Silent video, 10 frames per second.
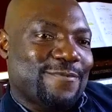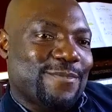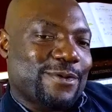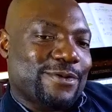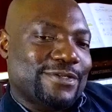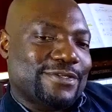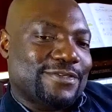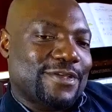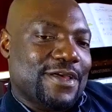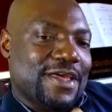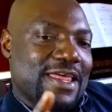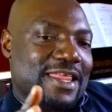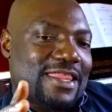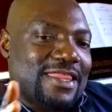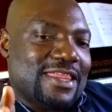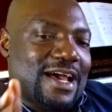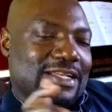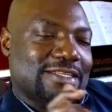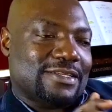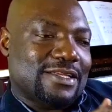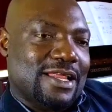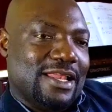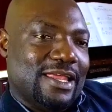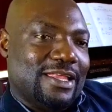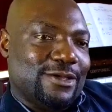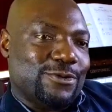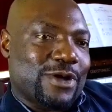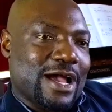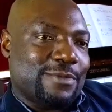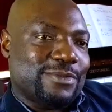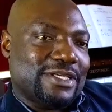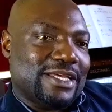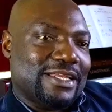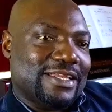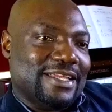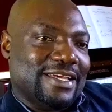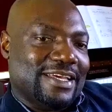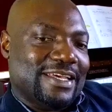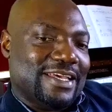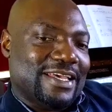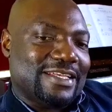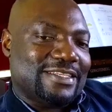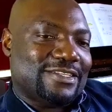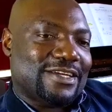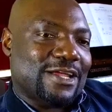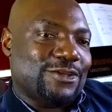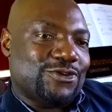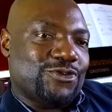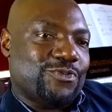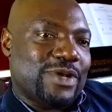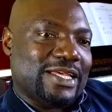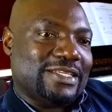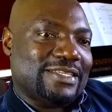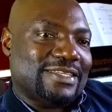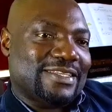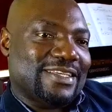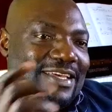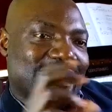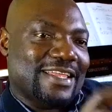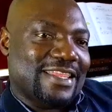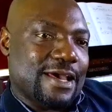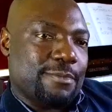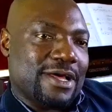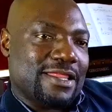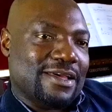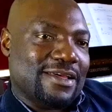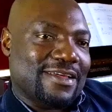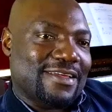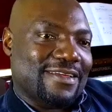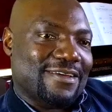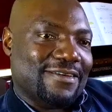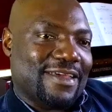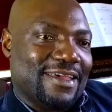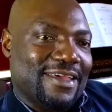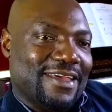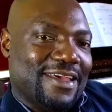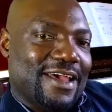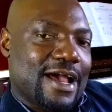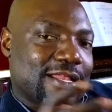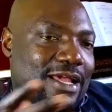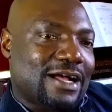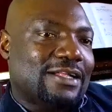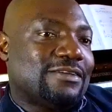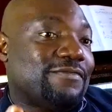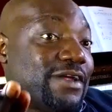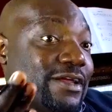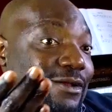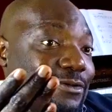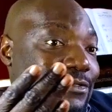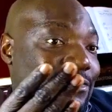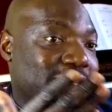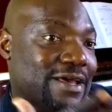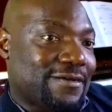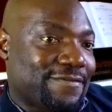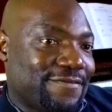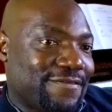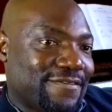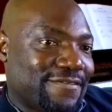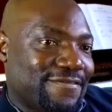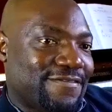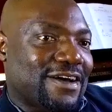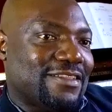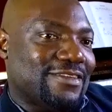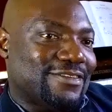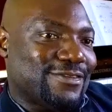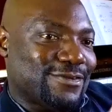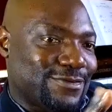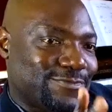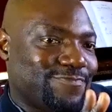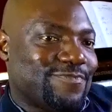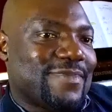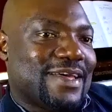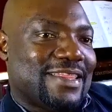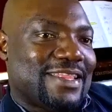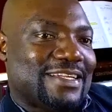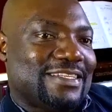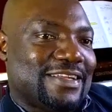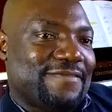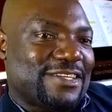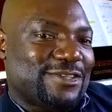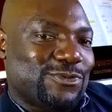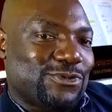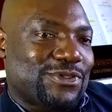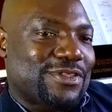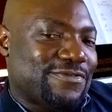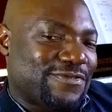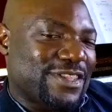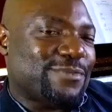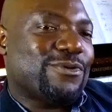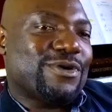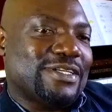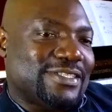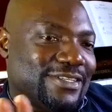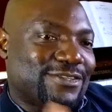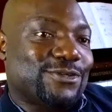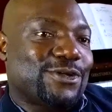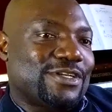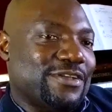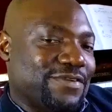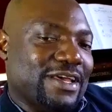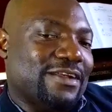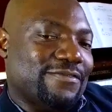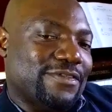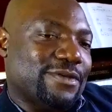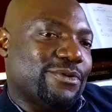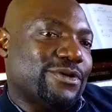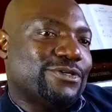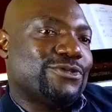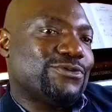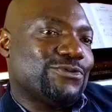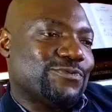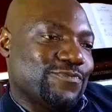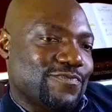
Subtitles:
because that lady who comes in is trying to replace their mother, okay? And girls are very close to their fathers, so that is never smooth. For the boys, it's not difficult for the boys to